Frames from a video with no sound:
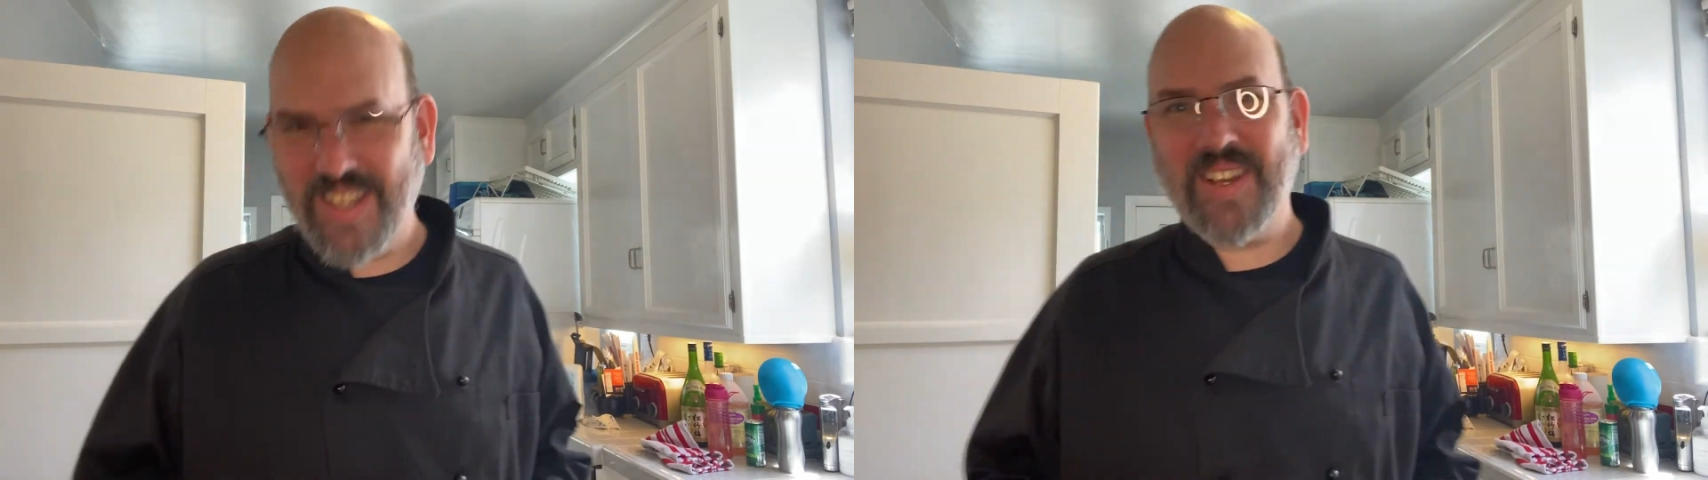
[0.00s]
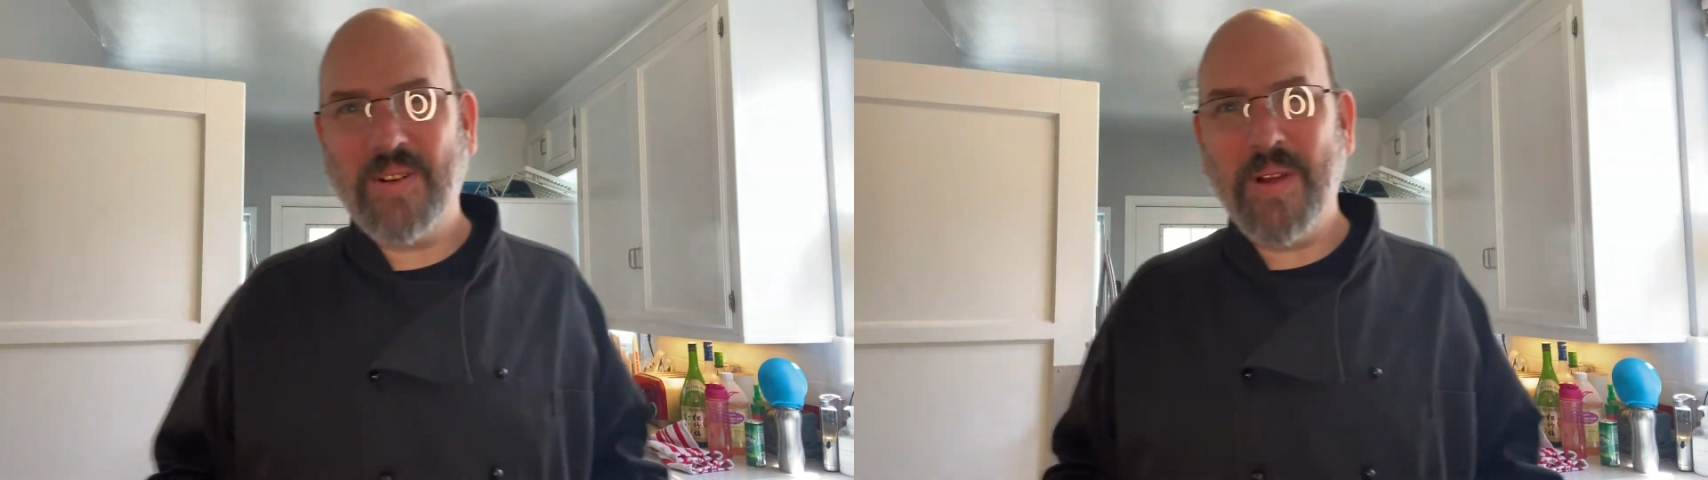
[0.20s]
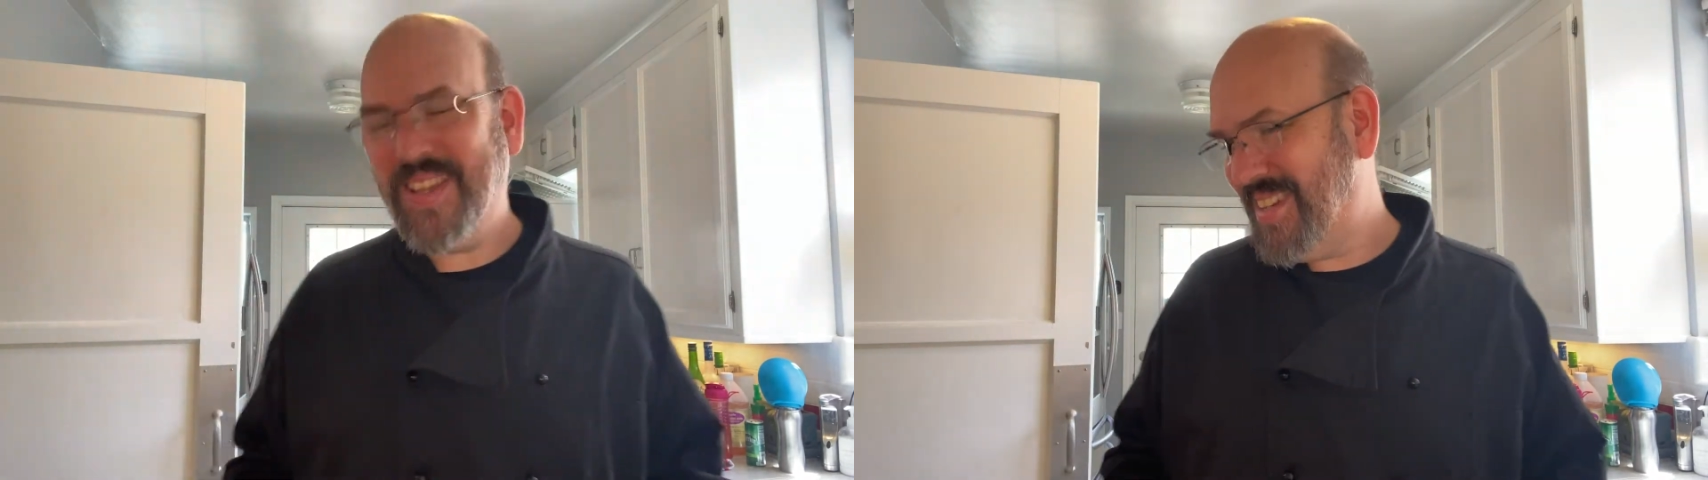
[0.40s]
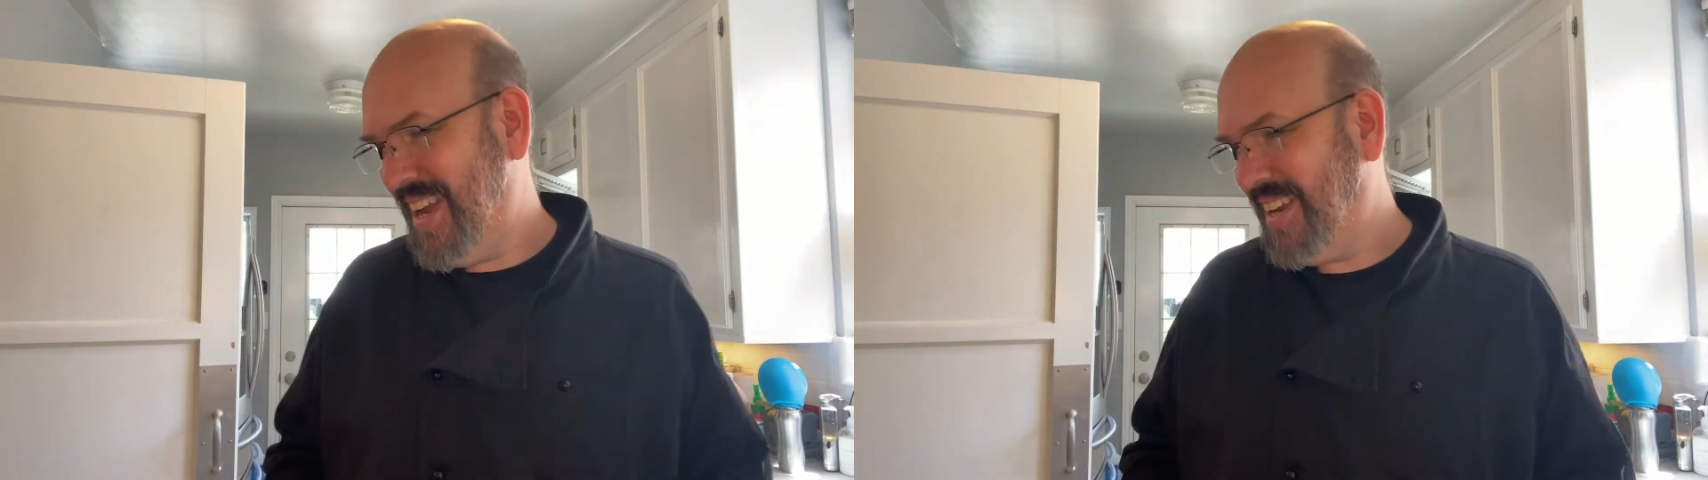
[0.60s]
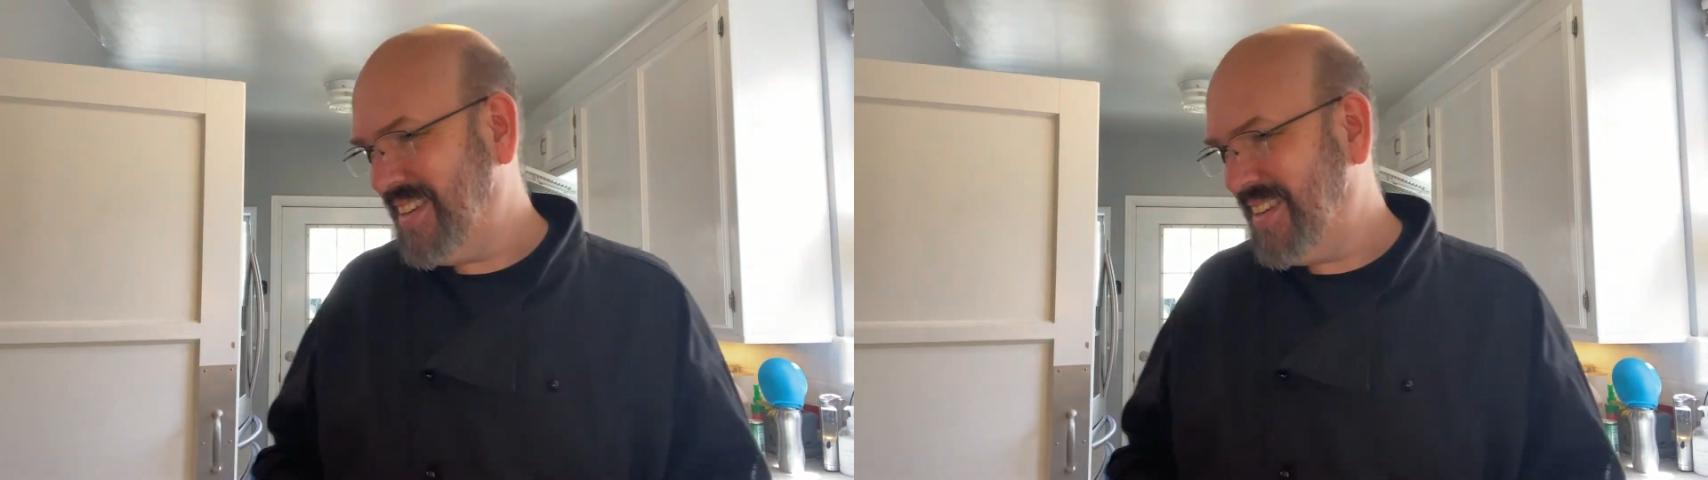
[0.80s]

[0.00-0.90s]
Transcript: this on a Wednesday.